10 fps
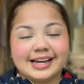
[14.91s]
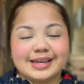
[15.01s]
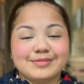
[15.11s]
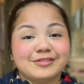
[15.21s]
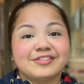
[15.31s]
I
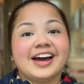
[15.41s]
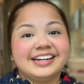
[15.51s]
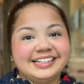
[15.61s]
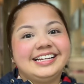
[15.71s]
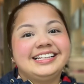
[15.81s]
am
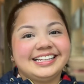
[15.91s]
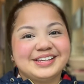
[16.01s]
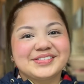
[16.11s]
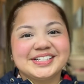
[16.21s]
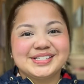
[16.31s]
finally
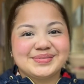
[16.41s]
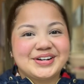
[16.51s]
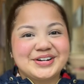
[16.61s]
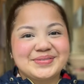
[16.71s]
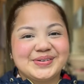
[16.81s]
leaving
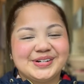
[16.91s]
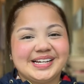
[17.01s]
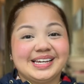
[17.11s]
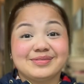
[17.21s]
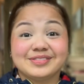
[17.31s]
tomorrow
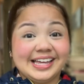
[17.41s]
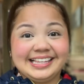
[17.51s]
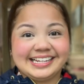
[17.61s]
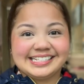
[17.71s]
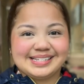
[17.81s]
morning. I'm
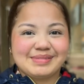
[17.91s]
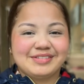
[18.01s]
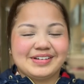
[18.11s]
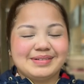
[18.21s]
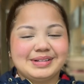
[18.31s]
finally gonna see my
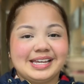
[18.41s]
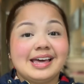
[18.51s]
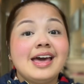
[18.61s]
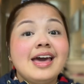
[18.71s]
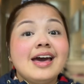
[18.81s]
family.
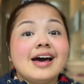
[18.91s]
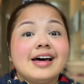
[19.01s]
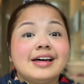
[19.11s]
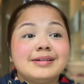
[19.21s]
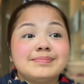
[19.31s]

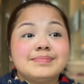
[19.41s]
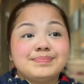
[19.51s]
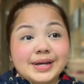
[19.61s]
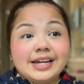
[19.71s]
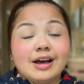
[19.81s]

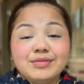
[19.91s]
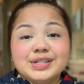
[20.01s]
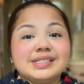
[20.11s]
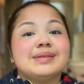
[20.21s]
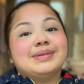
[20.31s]
But
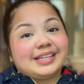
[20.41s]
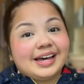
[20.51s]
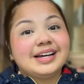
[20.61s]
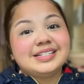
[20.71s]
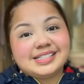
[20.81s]
obviously,
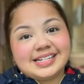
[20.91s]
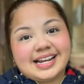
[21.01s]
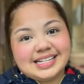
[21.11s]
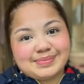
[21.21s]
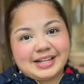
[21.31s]
because
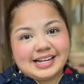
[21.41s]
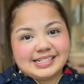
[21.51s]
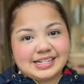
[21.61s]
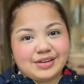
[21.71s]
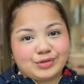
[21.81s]
today is my
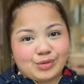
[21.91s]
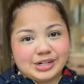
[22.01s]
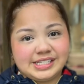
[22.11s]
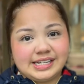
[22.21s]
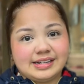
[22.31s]
last day of
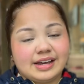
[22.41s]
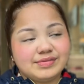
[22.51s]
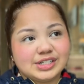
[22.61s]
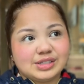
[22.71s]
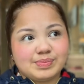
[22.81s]
quarantine, I've
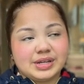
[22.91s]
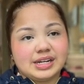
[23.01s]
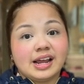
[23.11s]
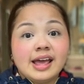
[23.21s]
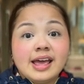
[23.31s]
just been